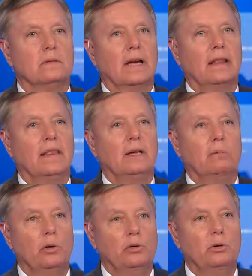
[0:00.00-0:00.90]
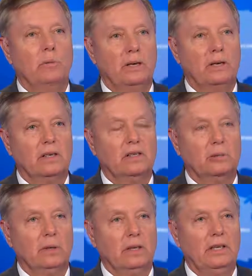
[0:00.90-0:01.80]
I think most Americans
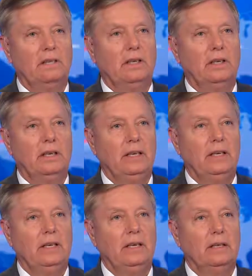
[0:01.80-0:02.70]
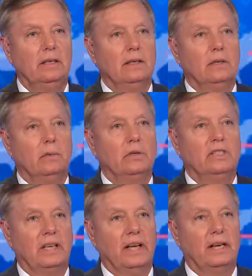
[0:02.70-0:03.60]
believe that he was
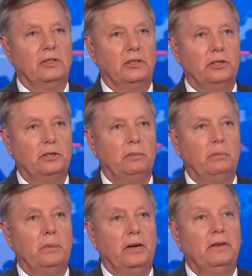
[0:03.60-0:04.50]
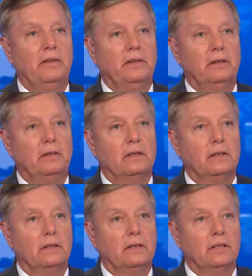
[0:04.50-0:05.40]
the answer better than
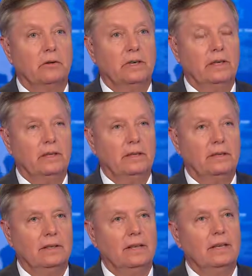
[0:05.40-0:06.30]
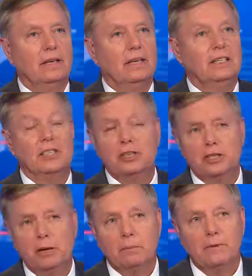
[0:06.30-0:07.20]
Hillary Clinton. Well, she got
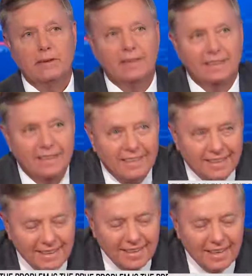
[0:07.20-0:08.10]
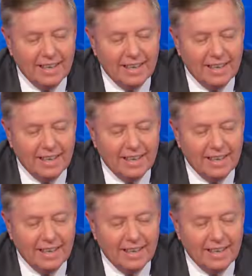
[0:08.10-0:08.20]
3 million more votes.